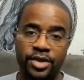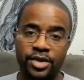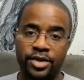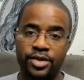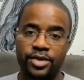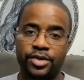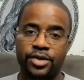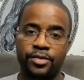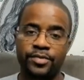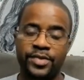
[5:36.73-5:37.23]

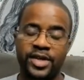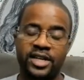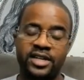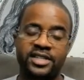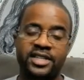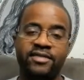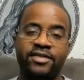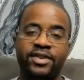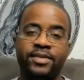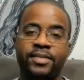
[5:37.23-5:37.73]
So because
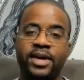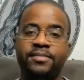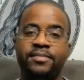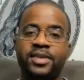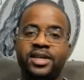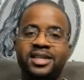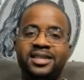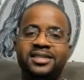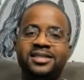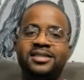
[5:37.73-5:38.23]
having my
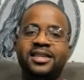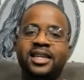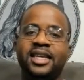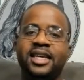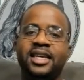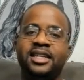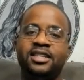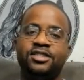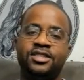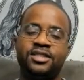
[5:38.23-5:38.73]
money
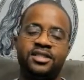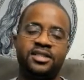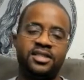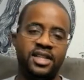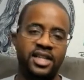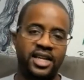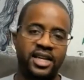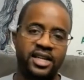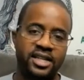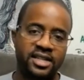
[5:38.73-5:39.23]
just
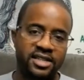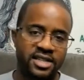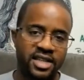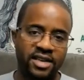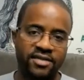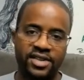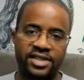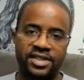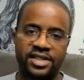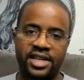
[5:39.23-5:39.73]
sitting in a
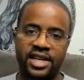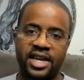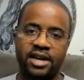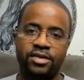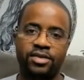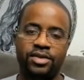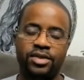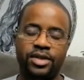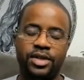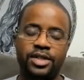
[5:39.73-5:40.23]
savings
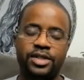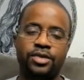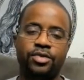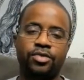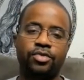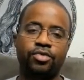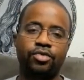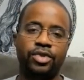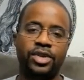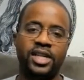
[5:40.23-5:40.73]
account doesn't
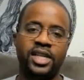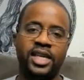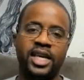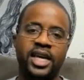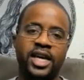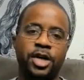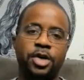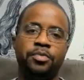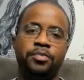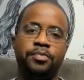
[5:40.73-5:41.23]
really
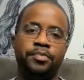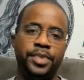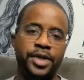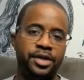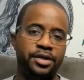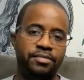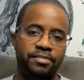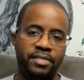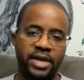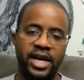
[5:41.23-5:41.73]
help
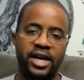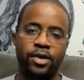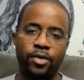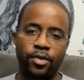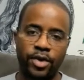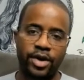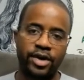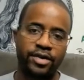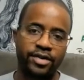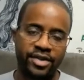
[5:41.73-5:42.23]
build my
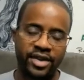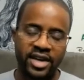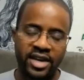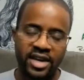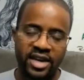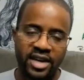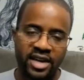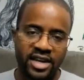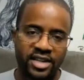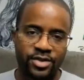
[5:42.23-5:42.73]
wealth,
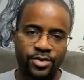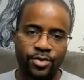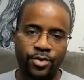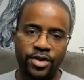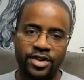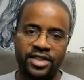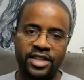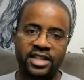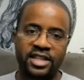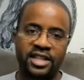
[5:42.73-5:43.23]
is one
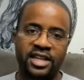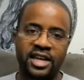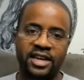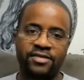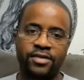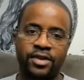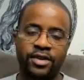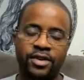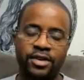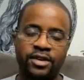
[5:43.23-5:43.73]
thing that I've
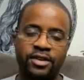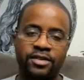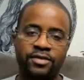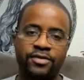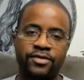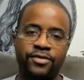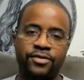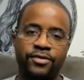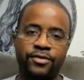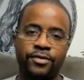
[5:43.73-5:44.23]
learned
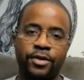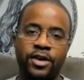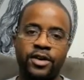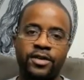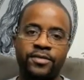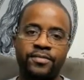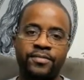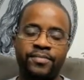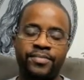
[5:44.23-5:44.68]
from